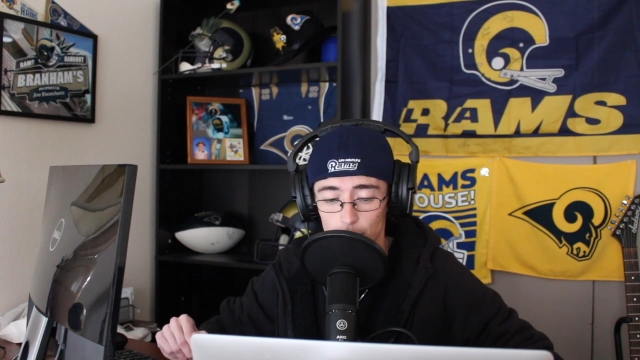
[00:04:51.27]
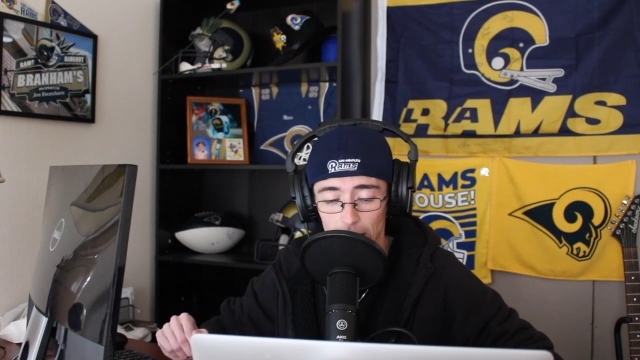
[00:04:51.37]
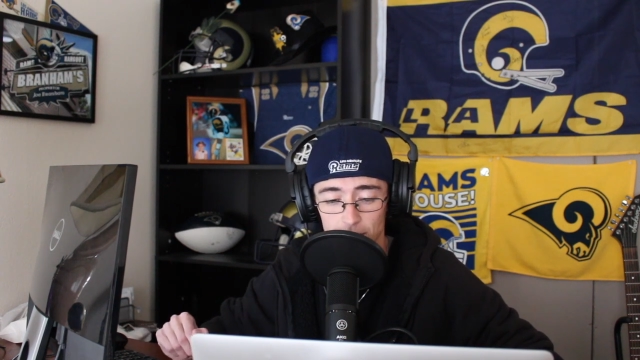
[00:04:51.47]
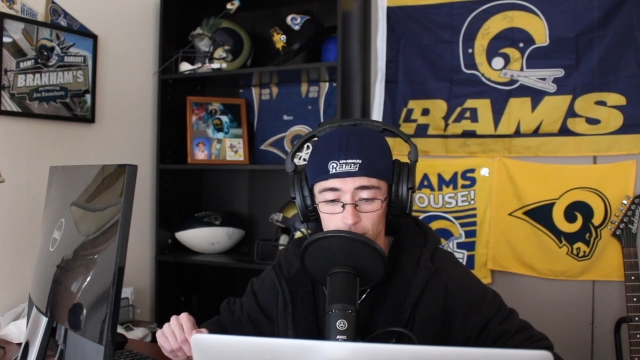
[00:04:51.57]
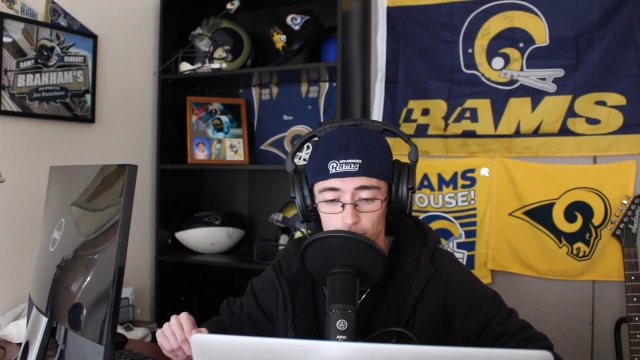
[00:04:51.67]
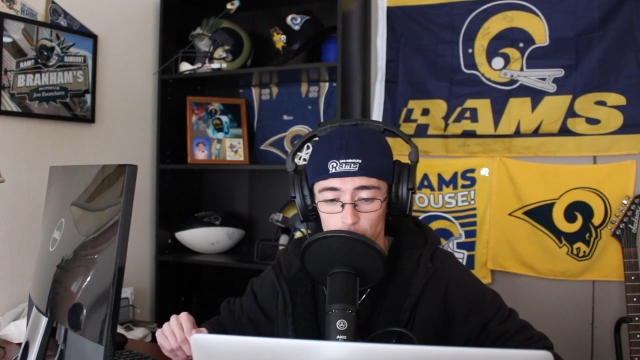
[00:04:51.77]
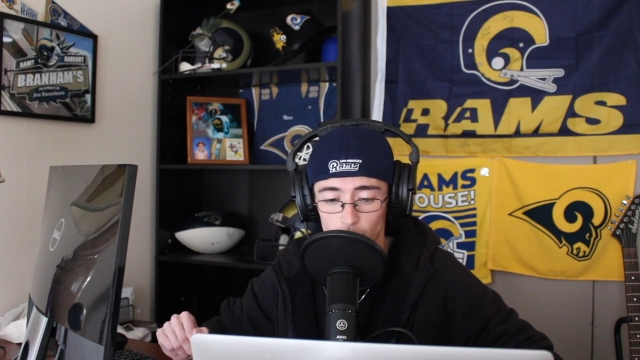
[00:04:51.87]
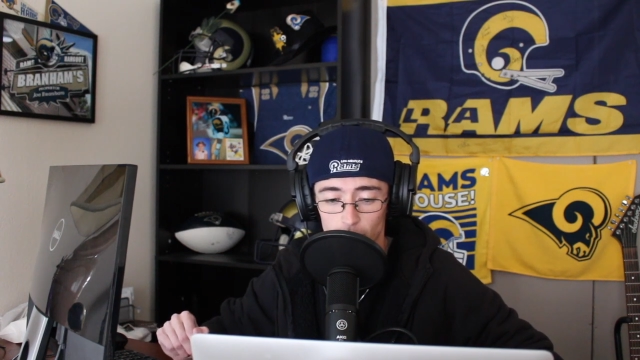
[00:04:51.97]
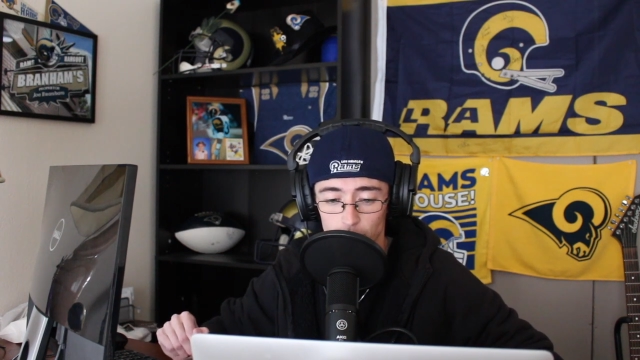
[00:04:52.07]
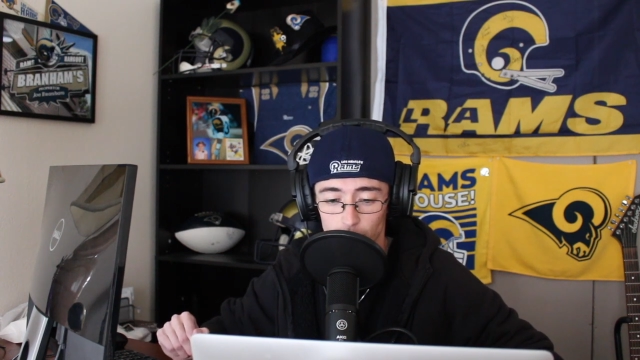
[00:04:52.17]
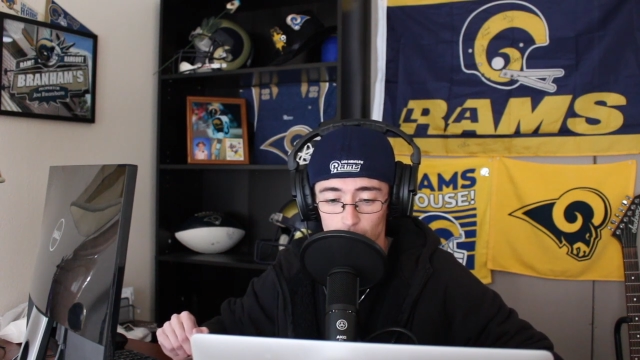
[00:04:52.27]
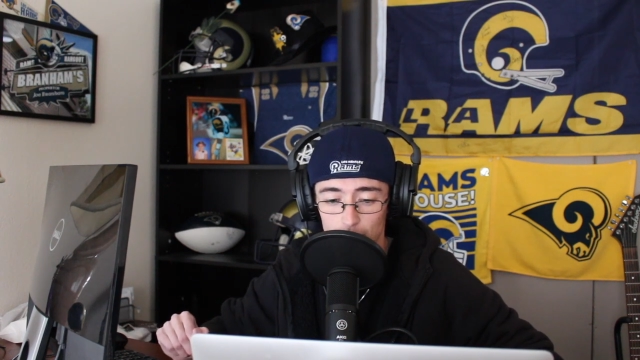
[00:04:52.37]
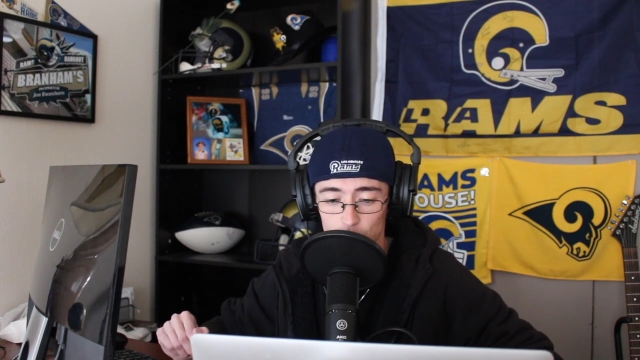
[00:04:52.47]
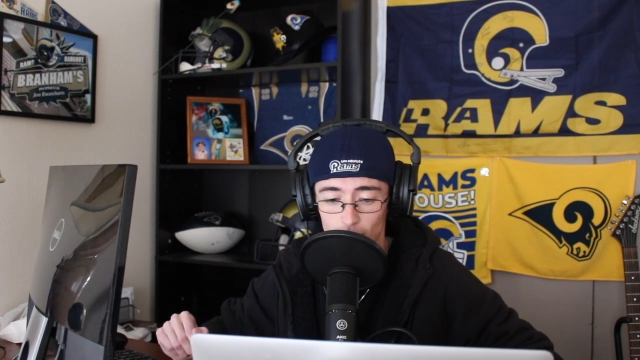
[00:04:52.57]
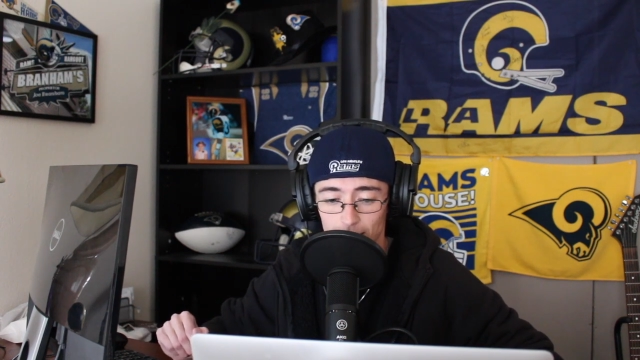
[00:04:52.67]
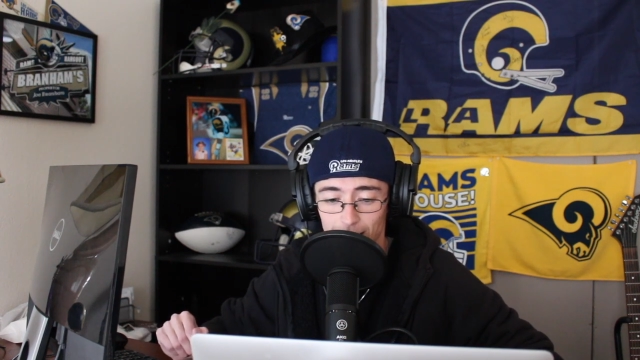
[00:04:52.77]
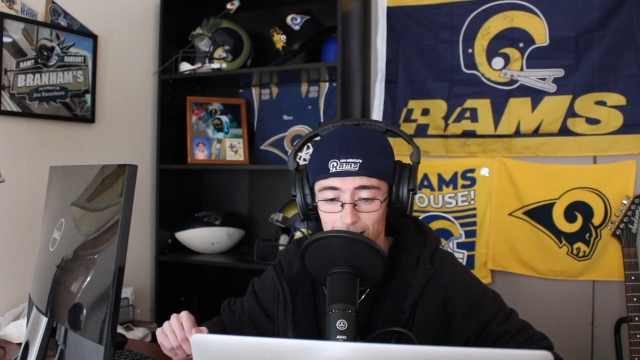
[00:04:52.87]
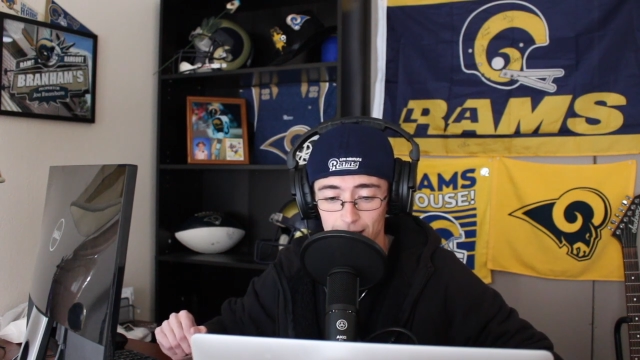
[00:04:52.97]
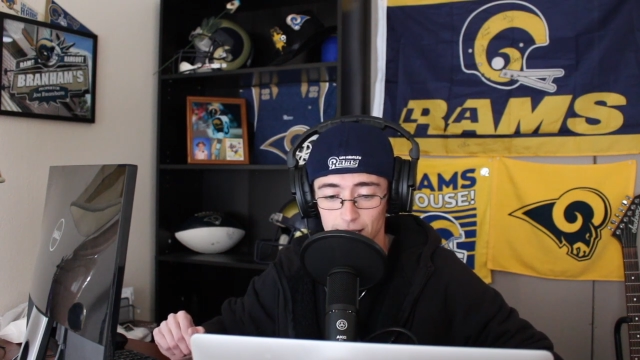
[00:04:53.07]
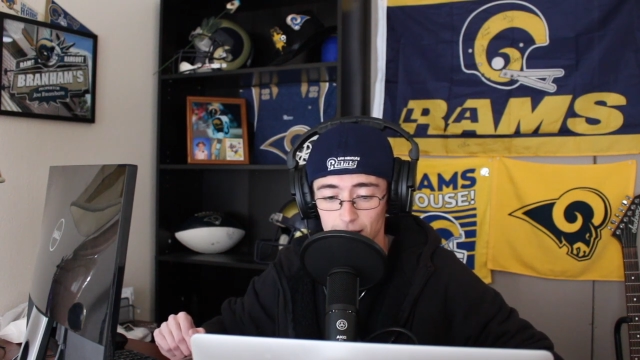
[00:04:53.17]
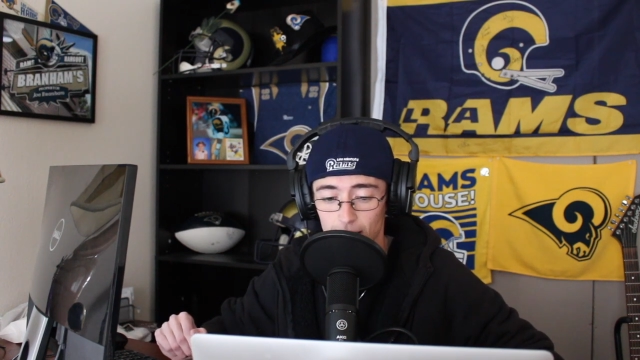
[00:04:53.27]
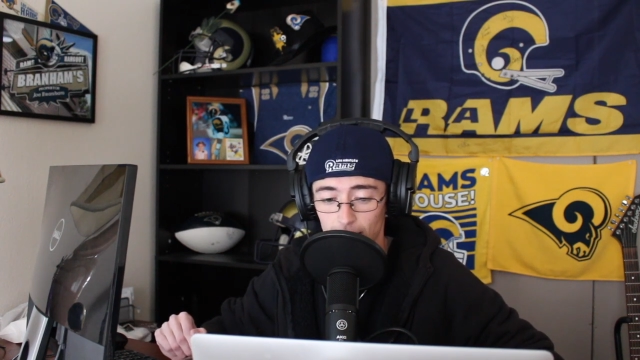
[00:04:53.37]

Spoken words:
Passing the football, the Rams rank 8th,